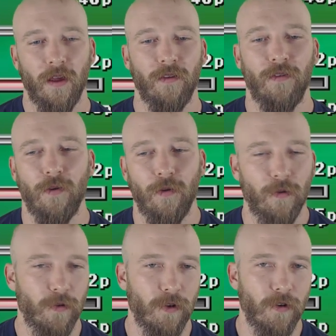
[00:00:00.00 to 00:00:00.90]
And
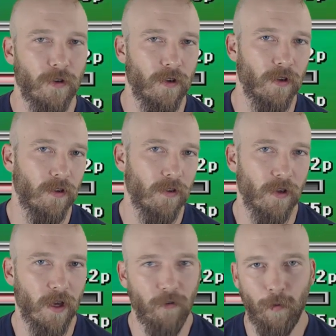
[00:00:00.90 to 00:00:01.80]
so
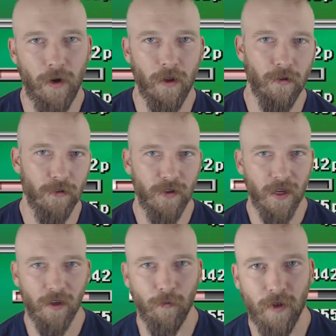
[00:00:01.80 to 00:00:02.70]
everybody on their
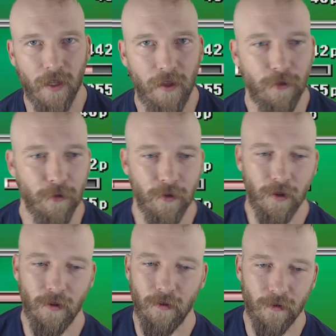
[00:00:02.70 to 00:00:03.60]
second playthrough,
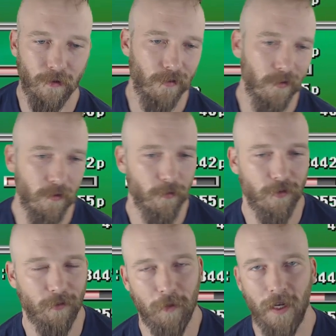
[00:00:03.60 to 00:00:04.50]
they
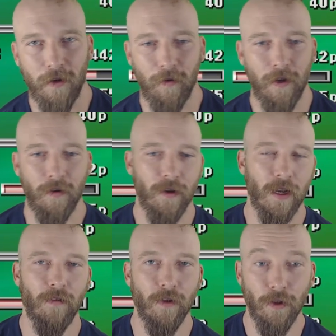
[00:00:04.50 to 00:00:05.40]
was like, man, I'm not even
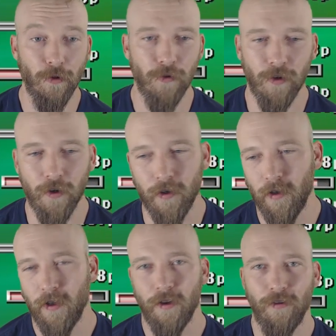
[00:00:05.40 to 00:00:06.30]
going to use her.
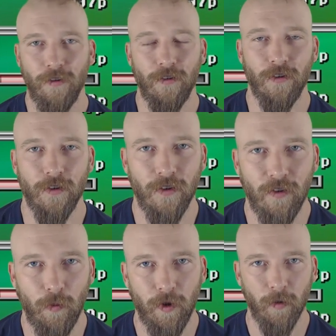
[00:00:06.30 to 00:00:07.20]
But she's just going to
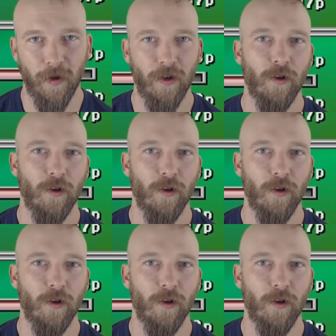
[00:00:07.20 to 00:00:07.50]
disappear, man.